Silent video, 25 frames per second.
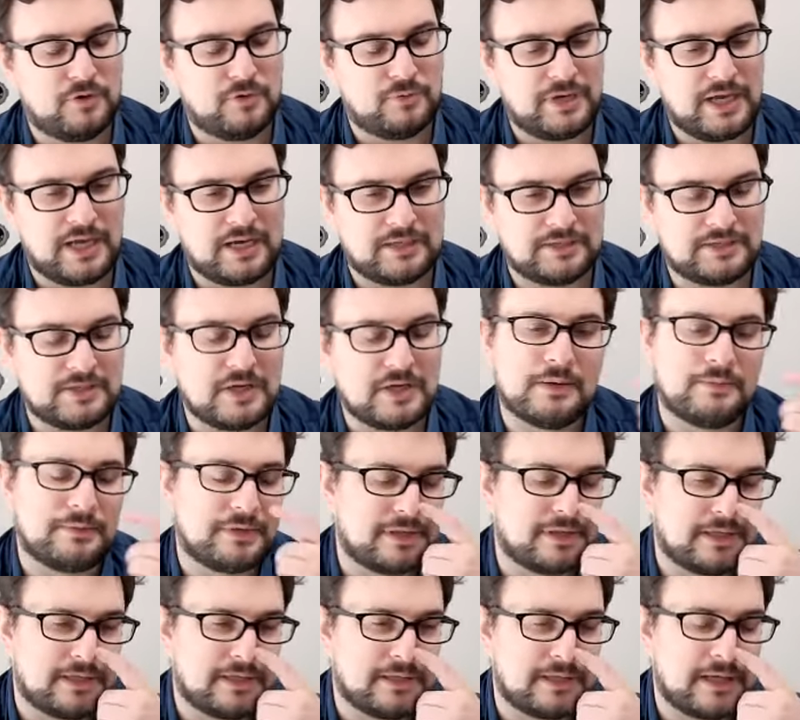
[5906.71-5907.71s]
We had a
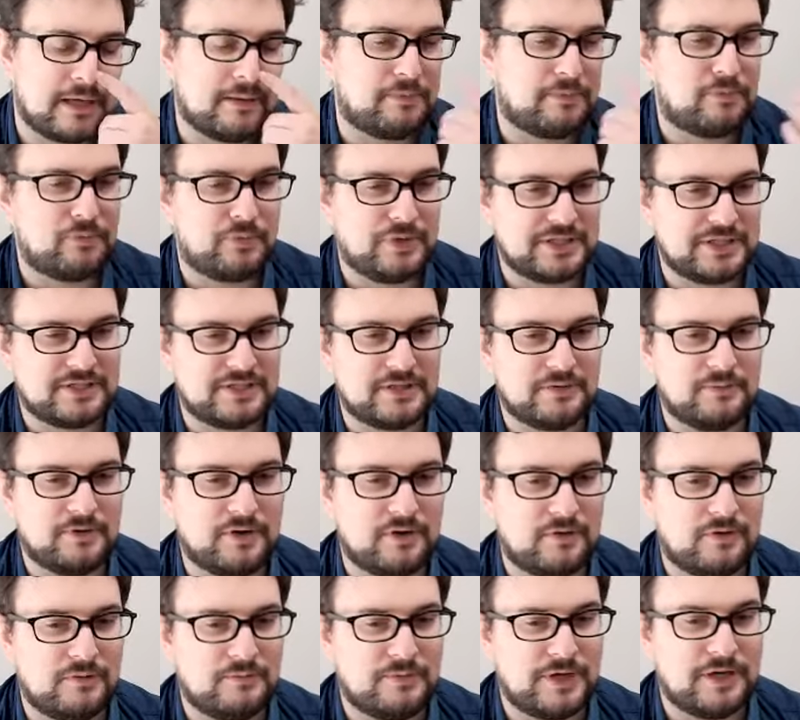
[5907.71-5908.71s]
topic a couple weeks
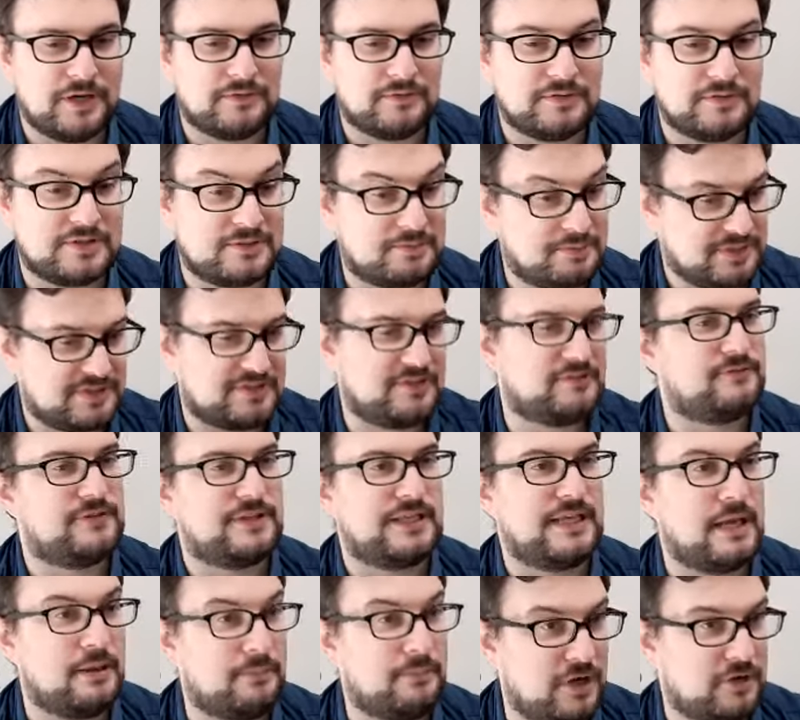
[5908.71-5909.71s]
ago about
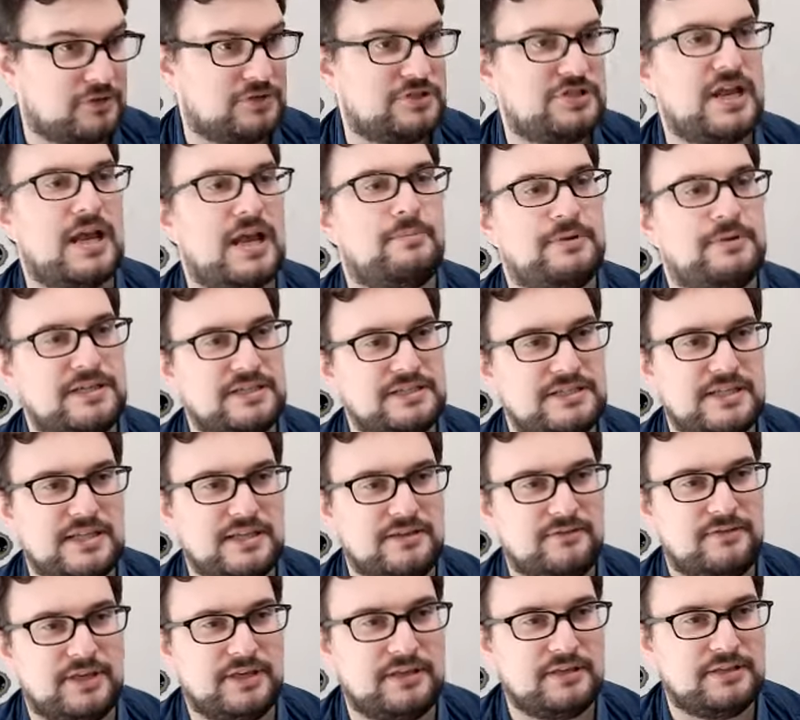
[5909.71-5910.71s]
specifically about Japanese
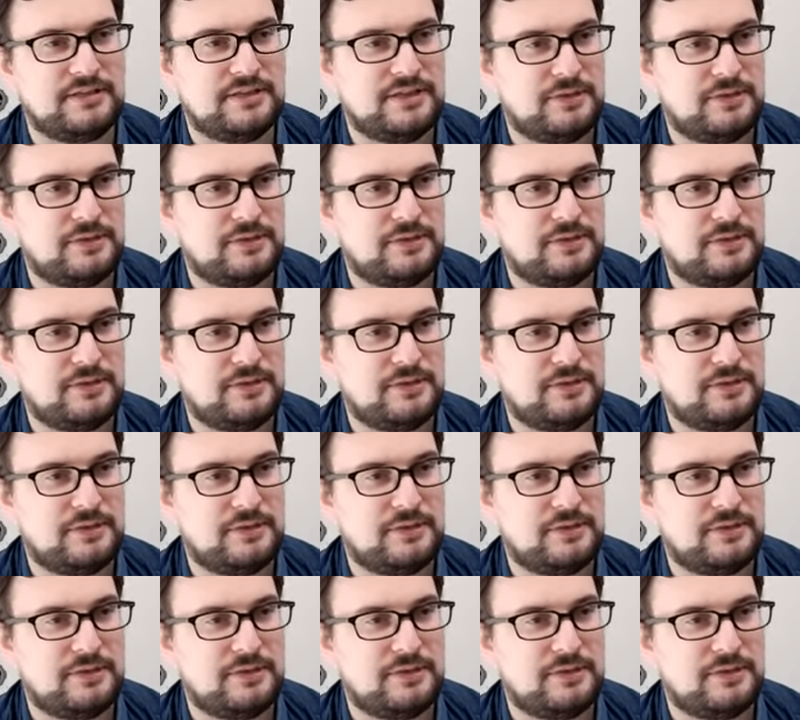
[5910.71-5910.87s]
TV.